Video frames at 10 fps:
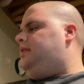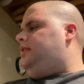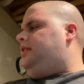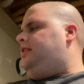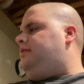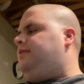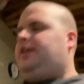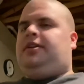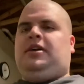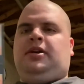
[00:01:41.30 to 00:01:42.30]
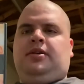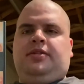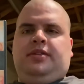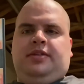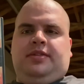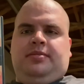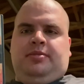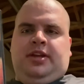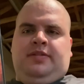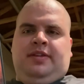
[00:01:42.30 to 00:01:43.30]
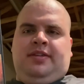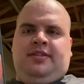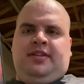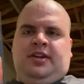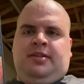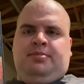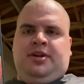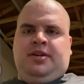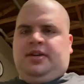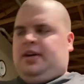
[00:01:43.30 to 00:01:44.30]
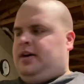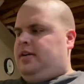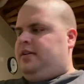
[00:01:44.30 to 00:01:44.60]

Inferno. I believe this is out of print now.